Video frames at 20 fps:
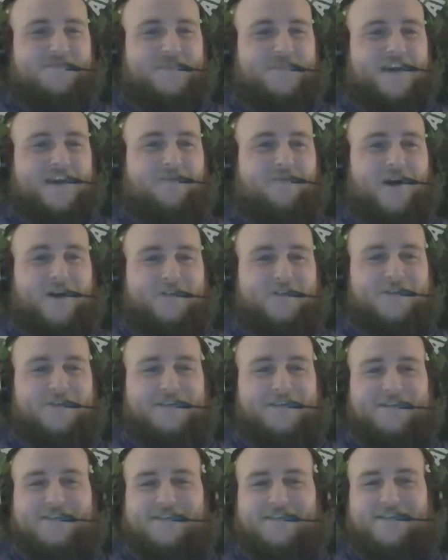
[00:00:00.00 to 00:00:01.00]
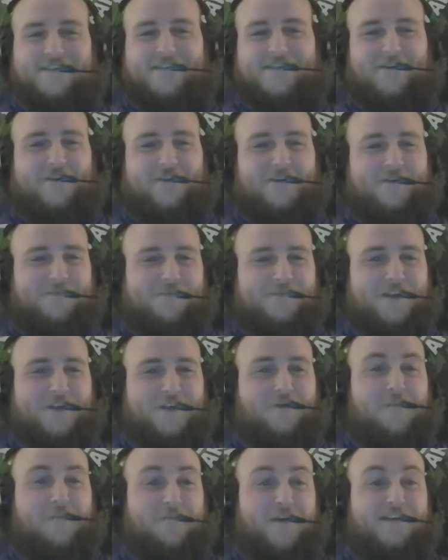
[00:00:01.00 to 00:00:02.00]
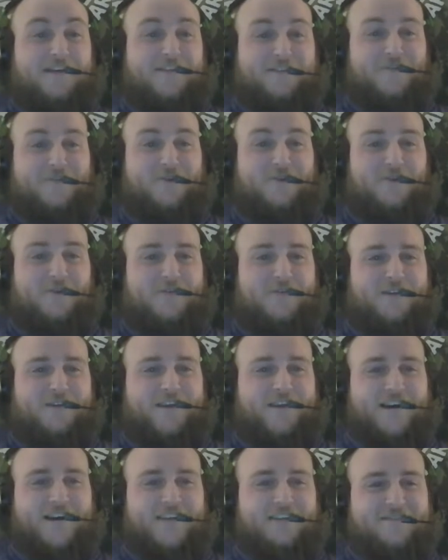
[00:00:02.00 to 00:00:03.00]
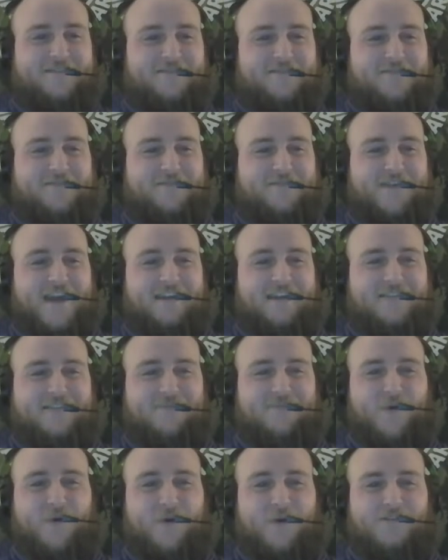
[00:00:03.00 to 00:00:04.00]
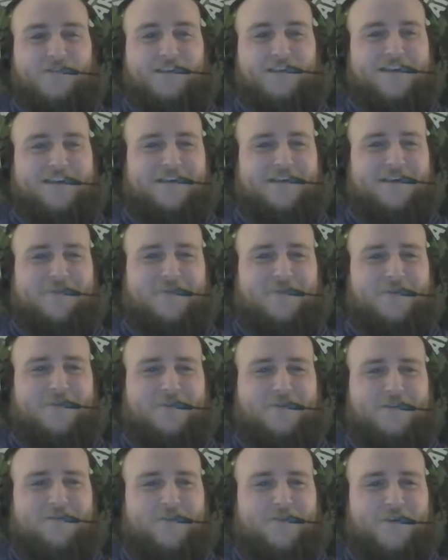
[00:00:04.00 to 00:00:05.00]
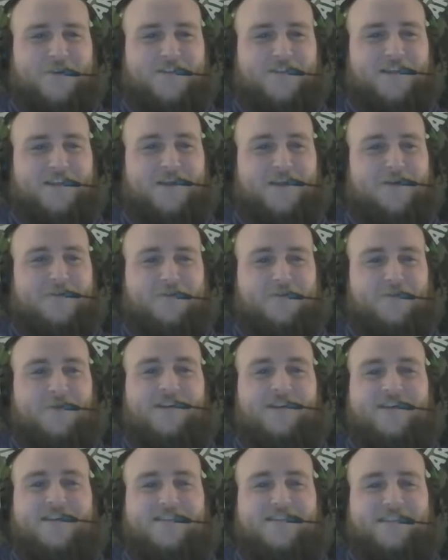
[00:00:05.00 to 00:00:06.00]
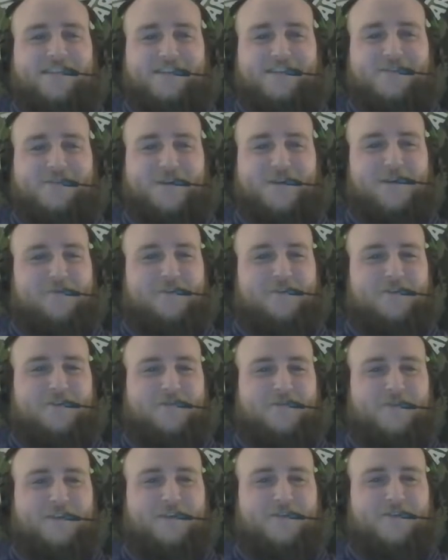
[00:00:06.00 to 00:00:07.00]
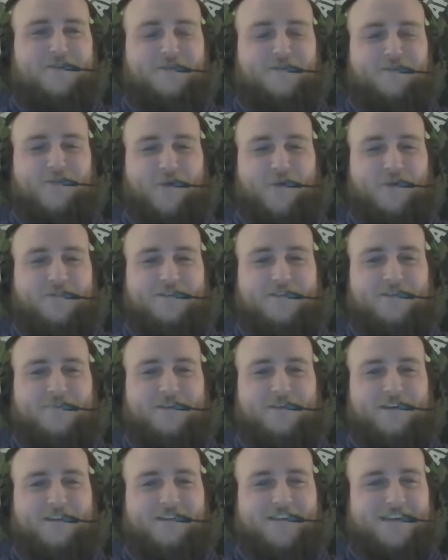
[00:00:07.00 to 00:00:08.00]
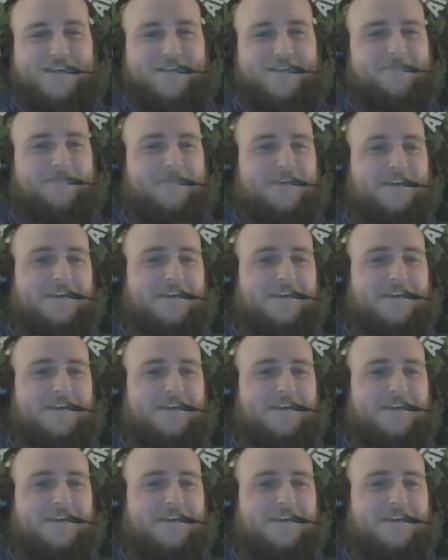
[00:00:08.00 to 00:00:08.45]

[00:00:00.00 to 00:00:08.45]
Yeah, Washington's considered a big school with a lot of sports, and I think we're somewhere in the low 20s, like 21, 22 sports, something like that.